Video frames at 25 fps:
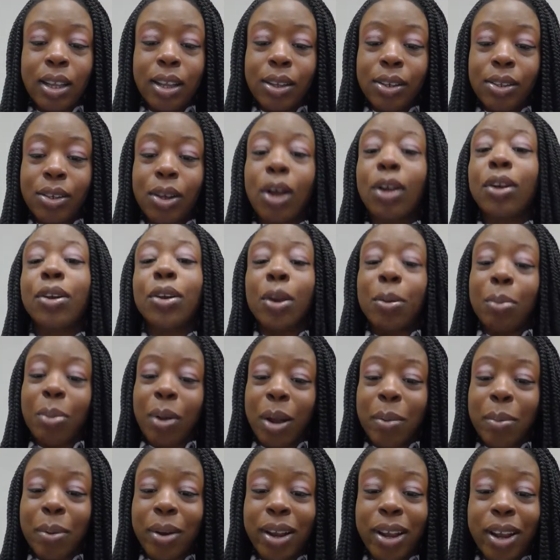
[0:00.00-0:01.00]
talk to your
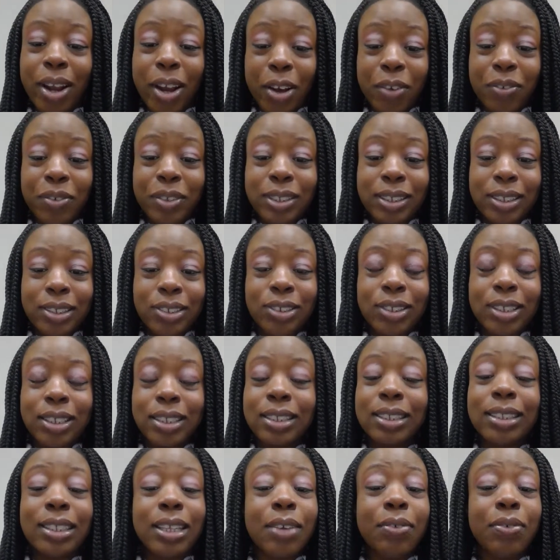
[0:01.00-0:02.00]
primary care physician and
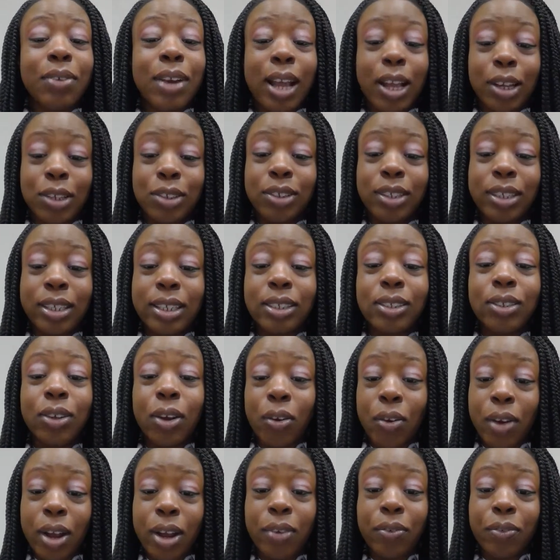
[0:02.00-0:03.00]
see if it actually is
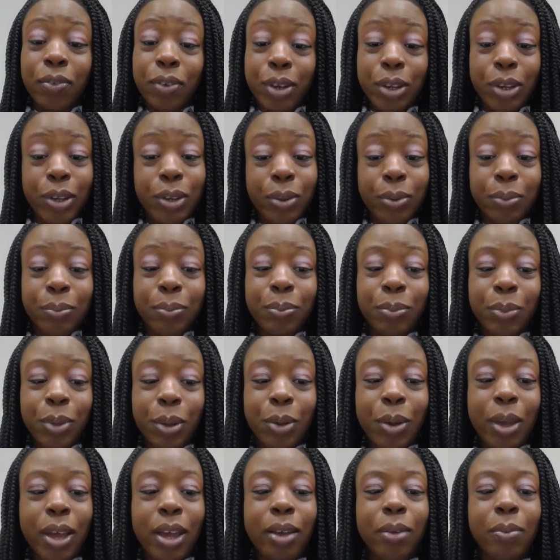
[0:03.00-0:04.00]
correct for you,
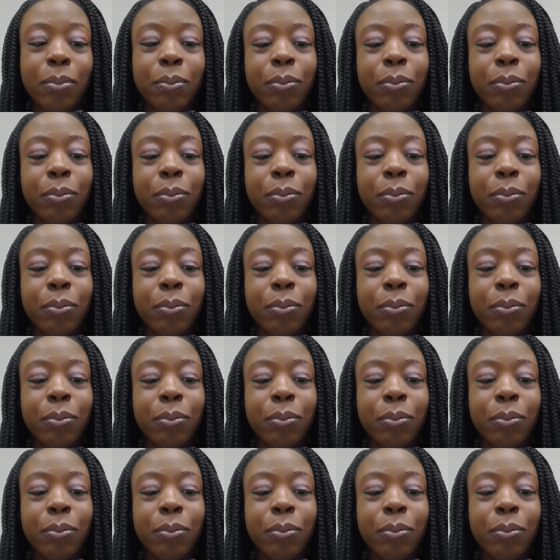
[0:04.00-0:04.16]
okay?